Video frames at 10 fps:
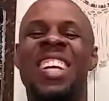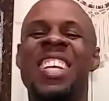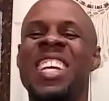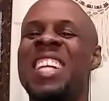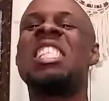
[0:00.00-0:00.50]

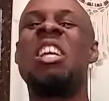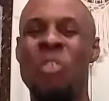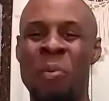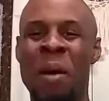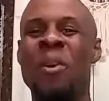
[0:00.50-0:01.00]
Yes, and
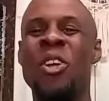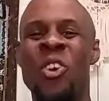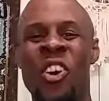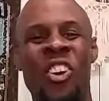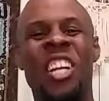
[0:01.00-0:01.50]
remember,
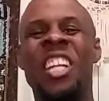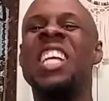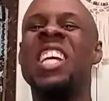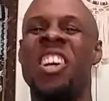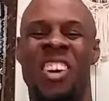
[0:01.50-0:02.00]
you heard it
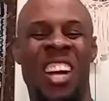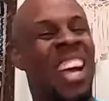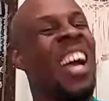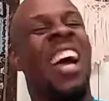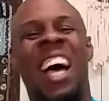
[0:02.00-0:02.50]
here
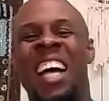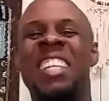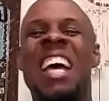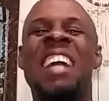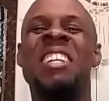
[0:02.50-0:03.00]

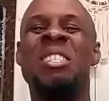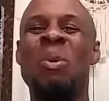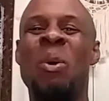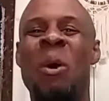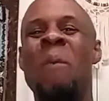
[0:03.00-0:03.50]
at Danny
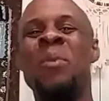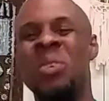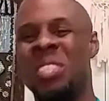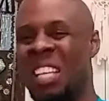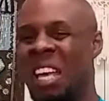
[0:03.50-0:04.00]
Zuko
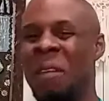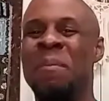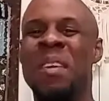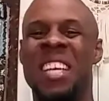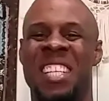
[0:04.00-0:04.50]
Music
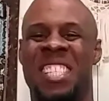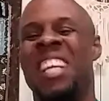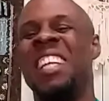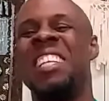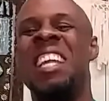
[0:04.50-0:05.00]
and Beats,
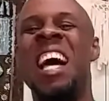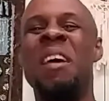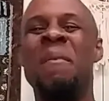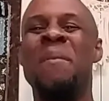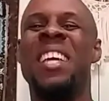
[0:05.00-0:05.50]

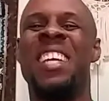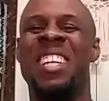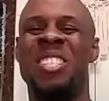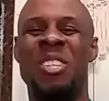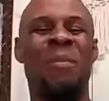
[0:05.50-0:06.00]

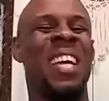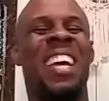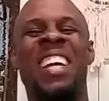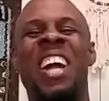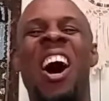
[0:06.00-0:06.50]
Nyabingi,
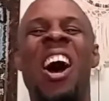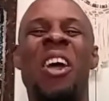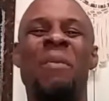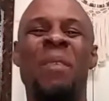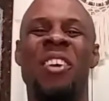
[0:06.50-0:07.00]
Jamaican
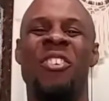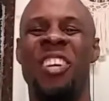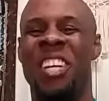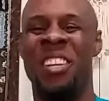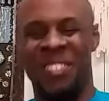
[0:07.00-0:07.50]
heartbeat
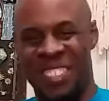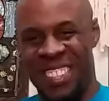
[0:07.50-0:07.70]
rhythm.